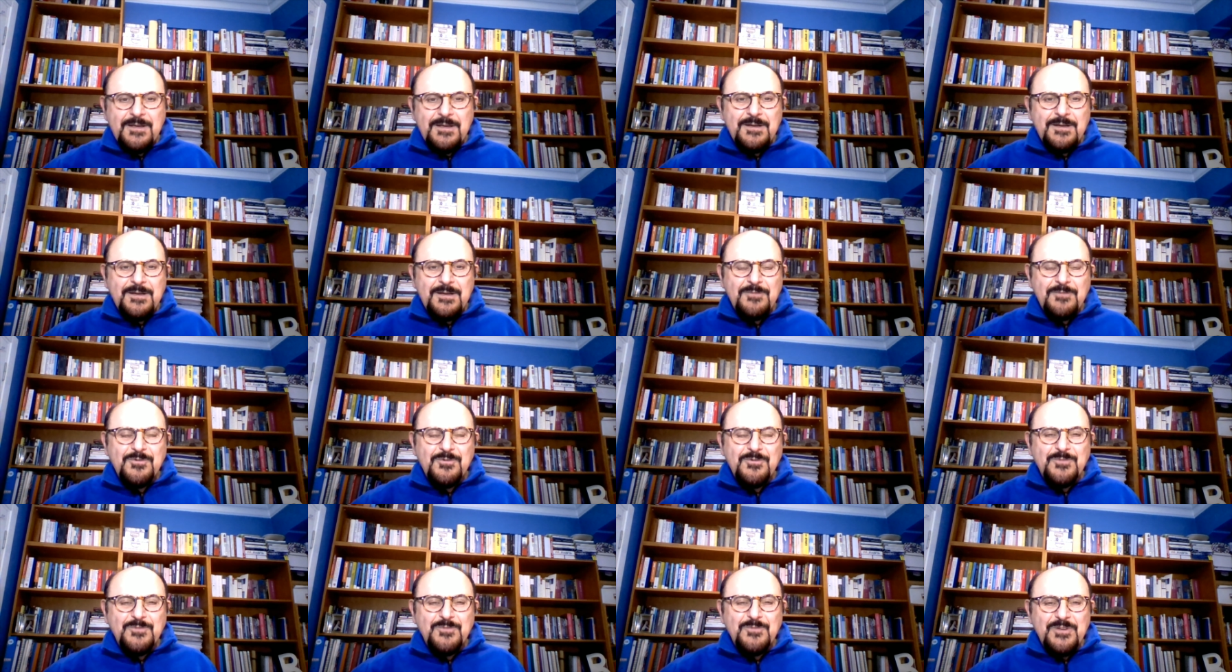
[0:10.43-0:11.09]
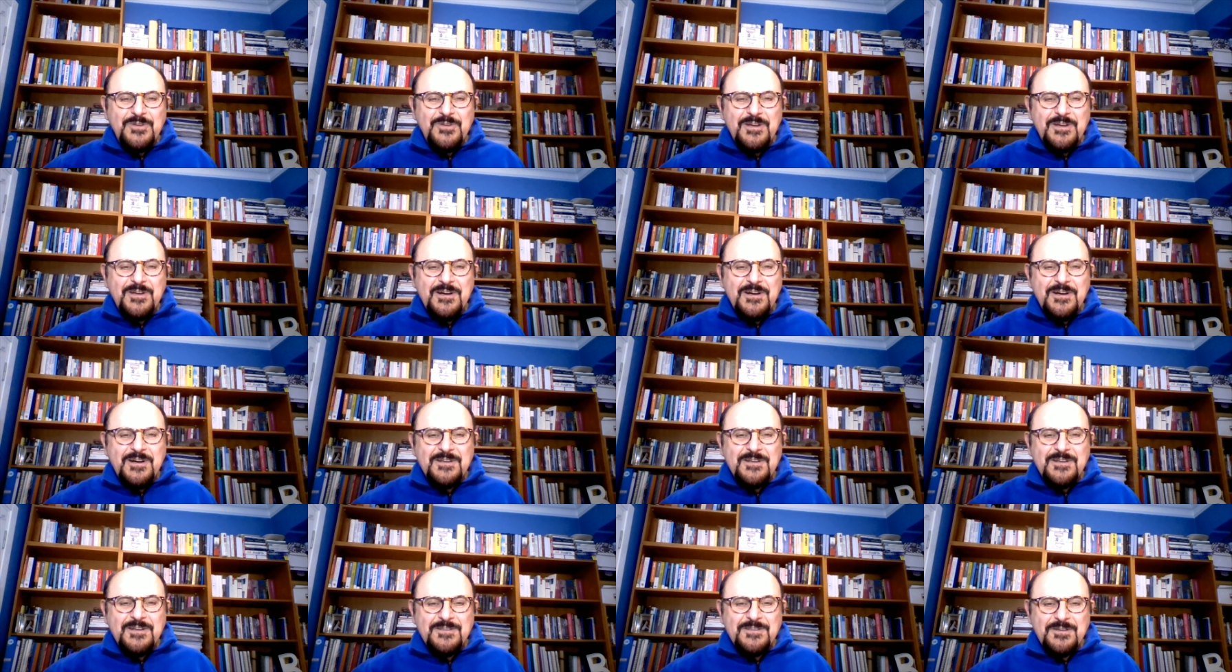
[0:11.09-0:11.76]
Good morning,
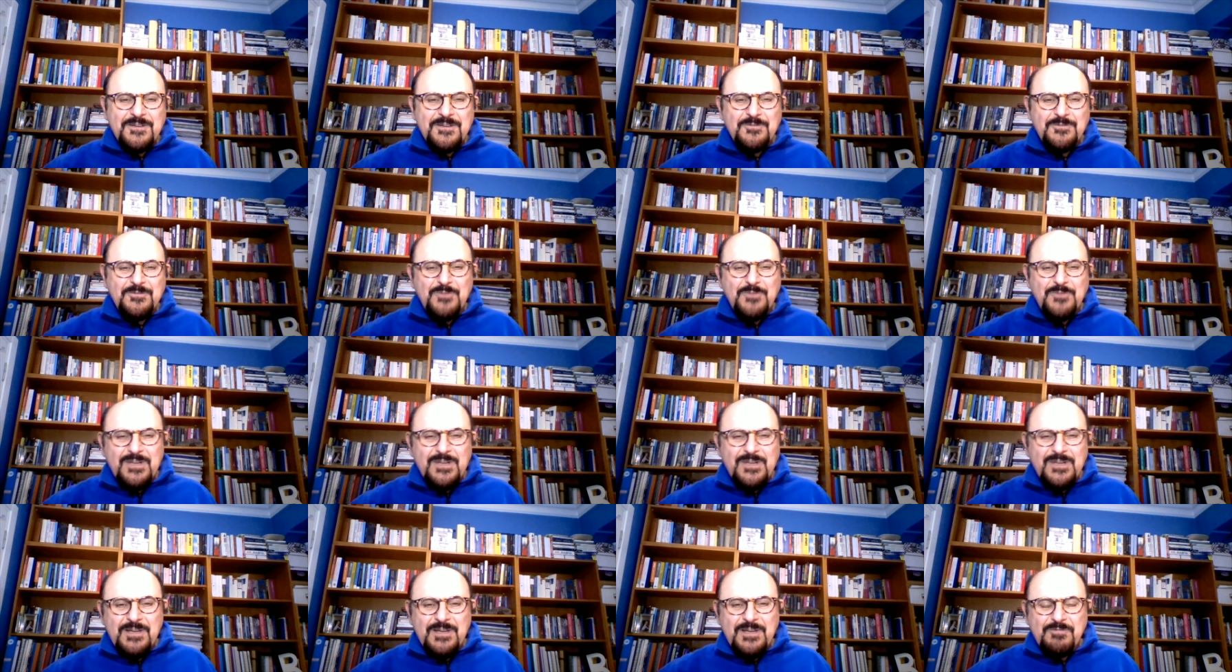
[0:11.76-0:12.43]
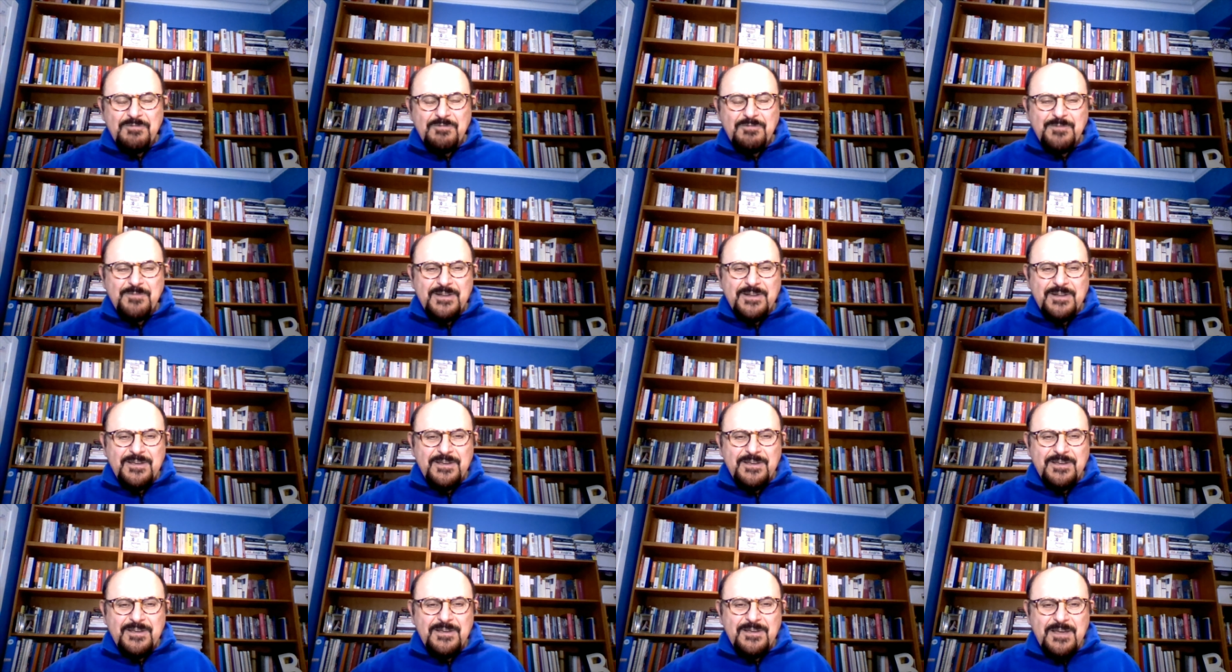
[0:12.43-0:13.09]
guys. Good morning, everybody.
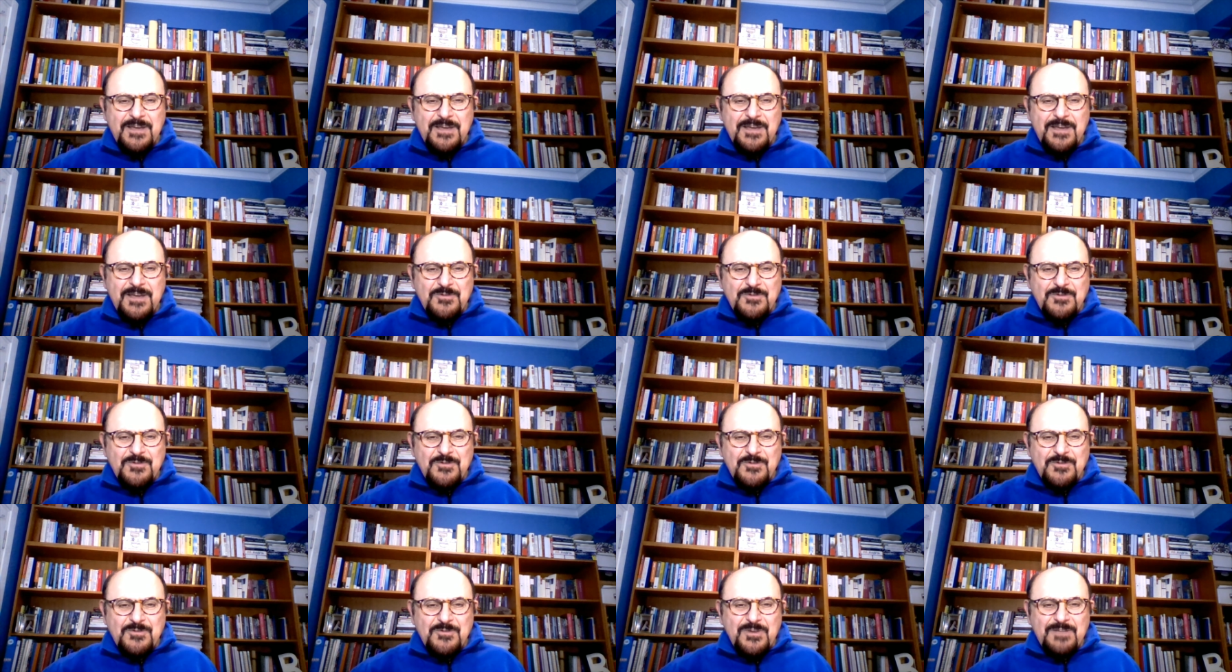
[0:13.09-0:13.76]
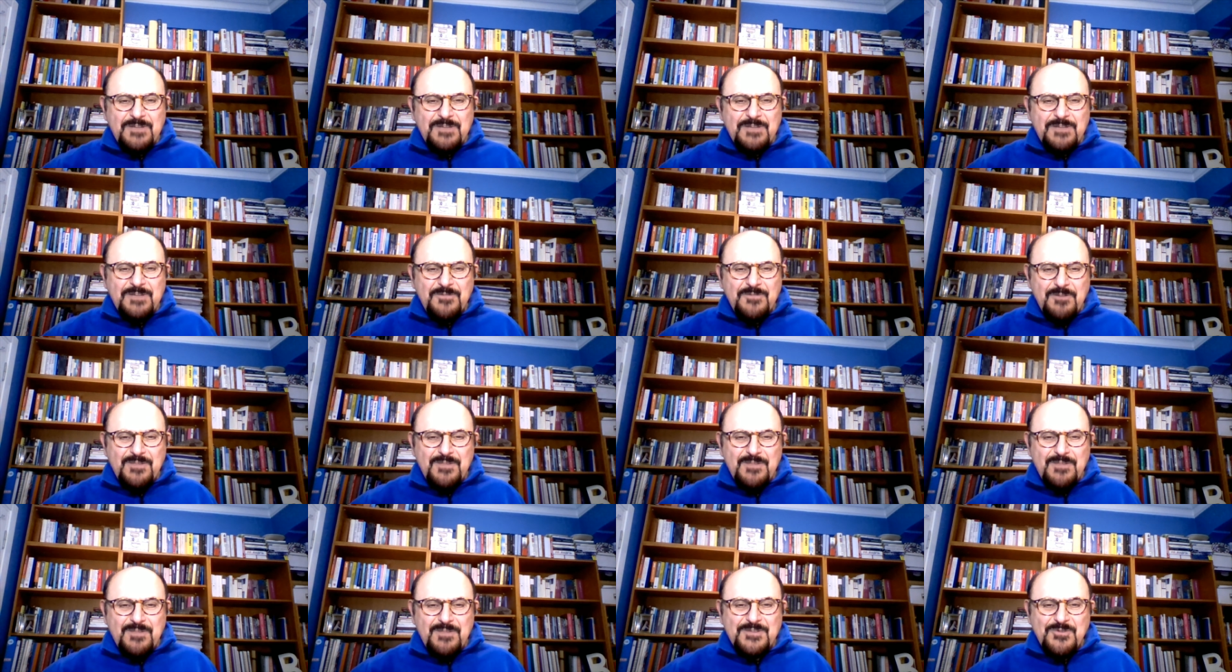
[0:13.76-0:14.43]
Good morning from
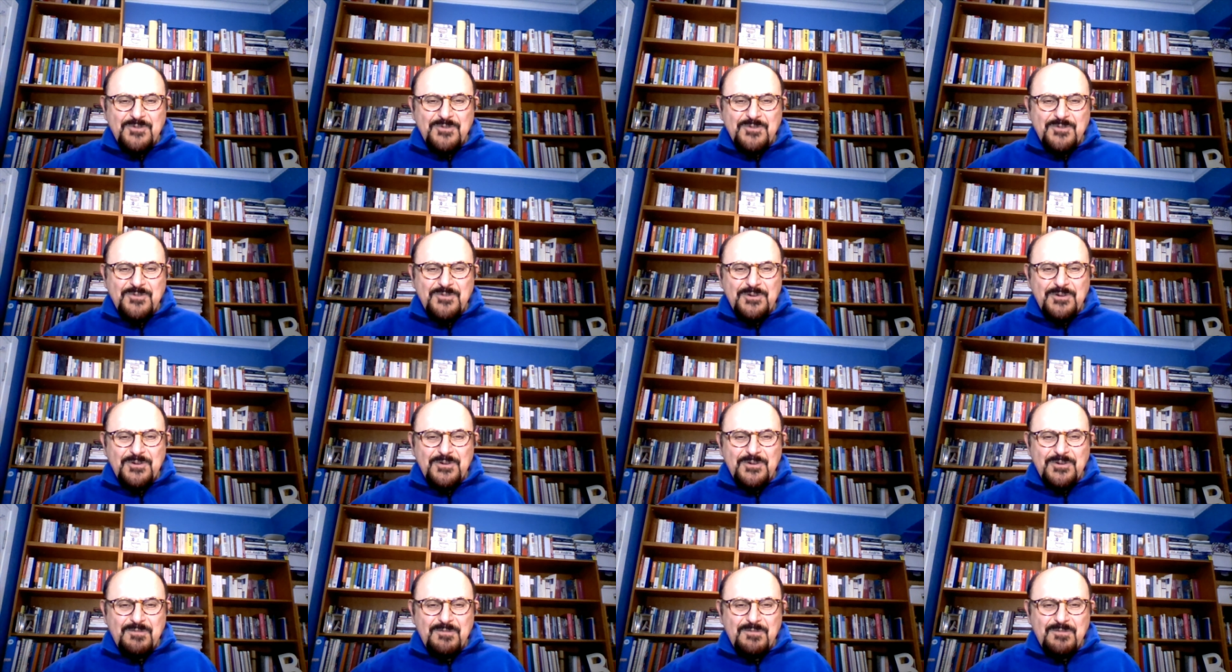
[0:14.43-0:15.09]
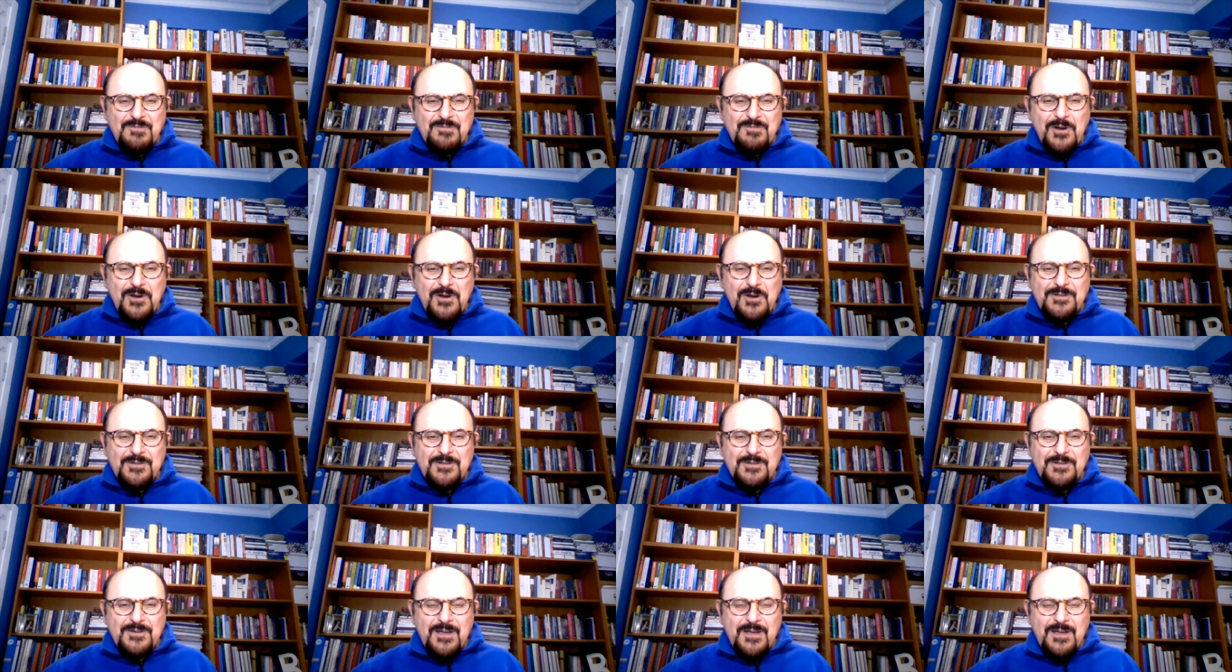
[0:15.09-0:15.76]
this corner of the world
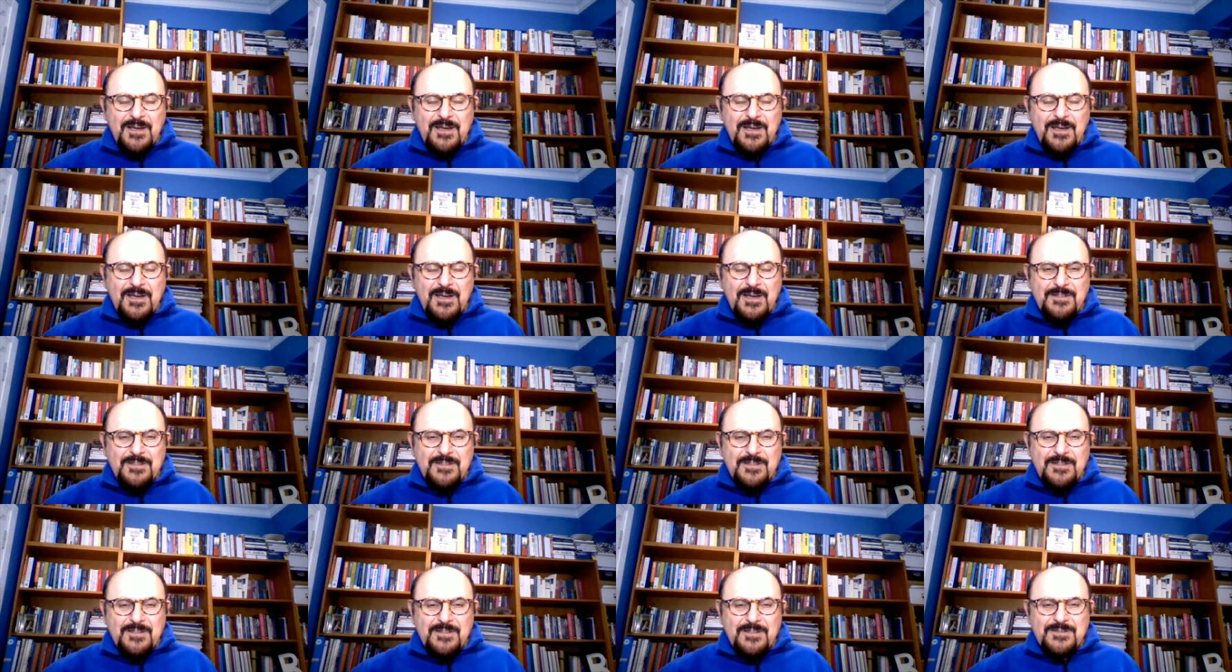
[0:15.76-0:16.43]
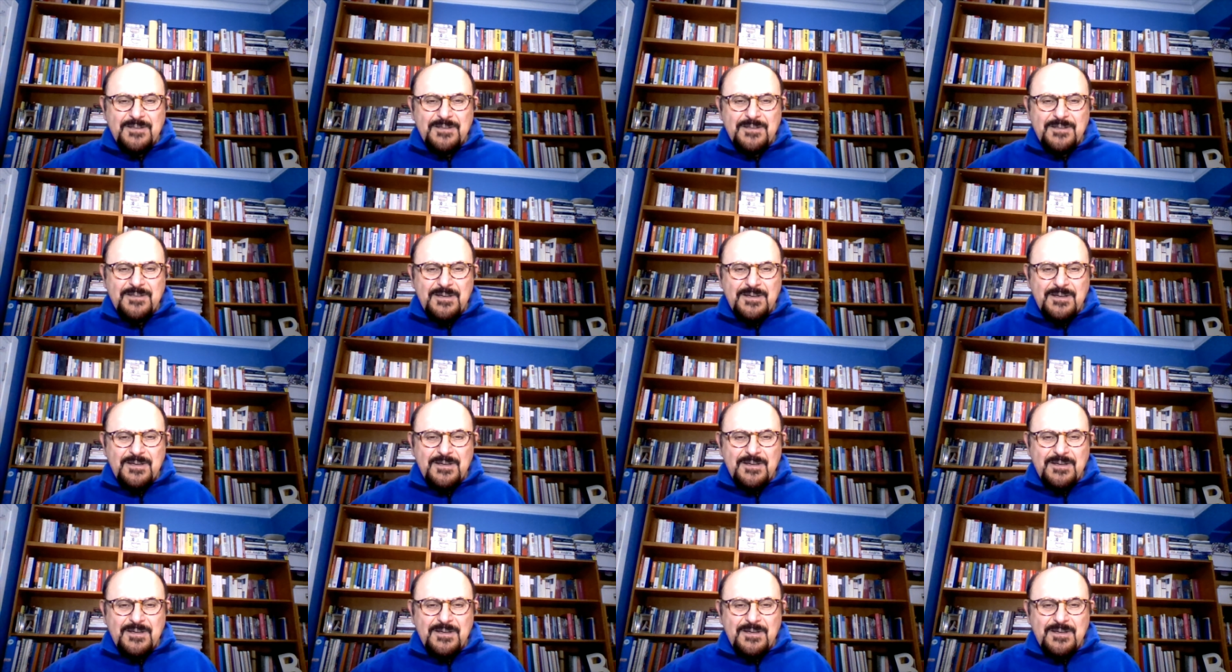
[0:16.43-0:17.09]
at this
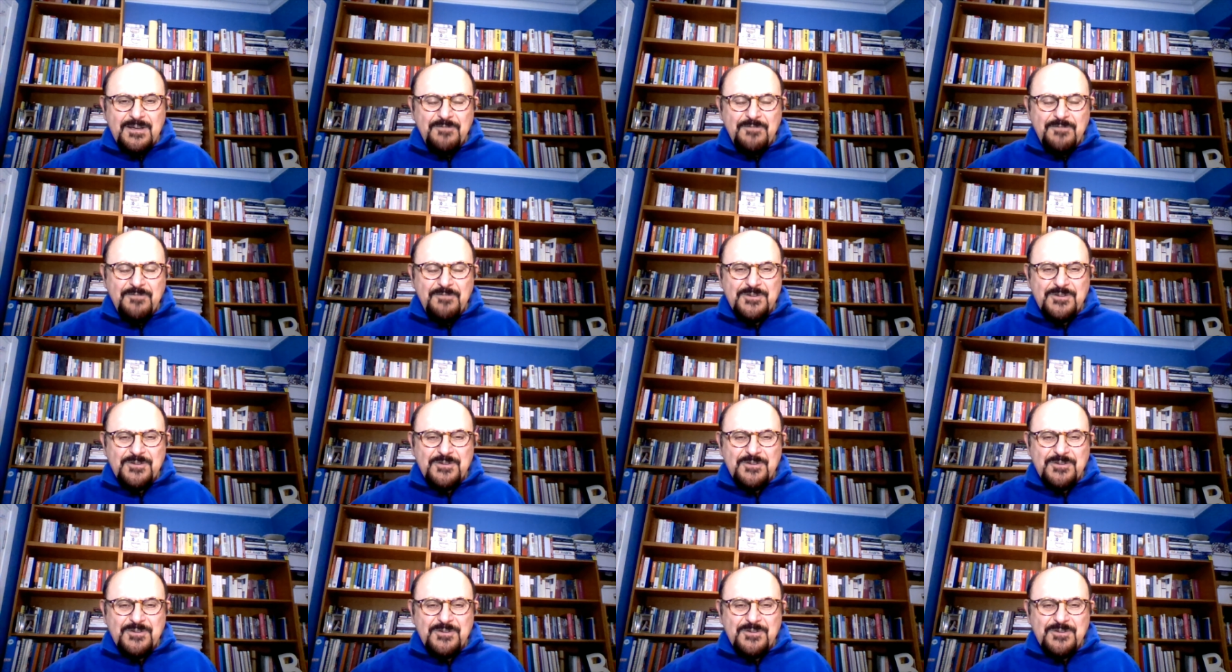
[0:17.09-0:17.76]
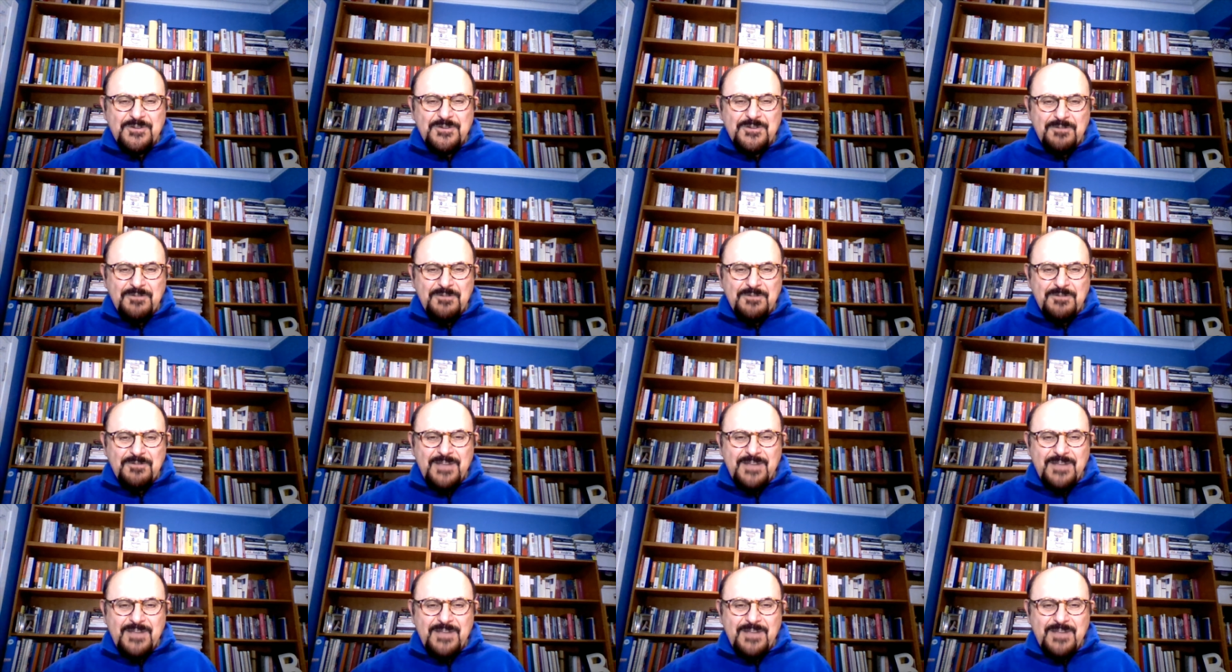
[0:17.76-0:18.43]
very first hours of the
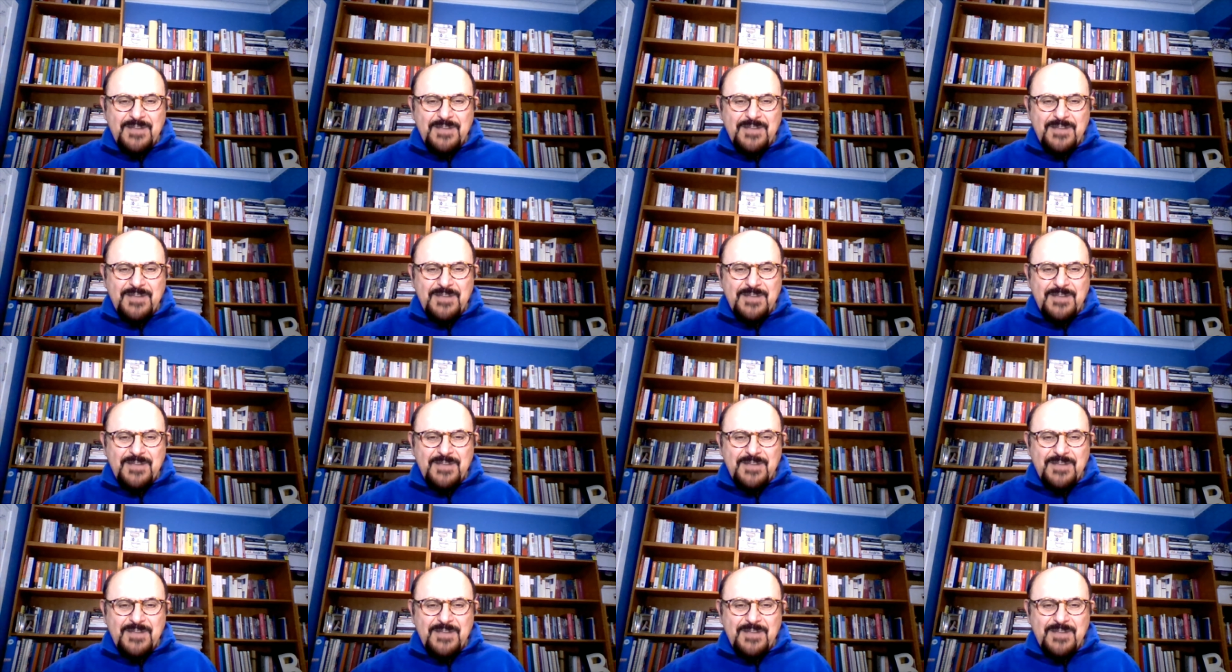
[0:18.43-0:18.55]
day.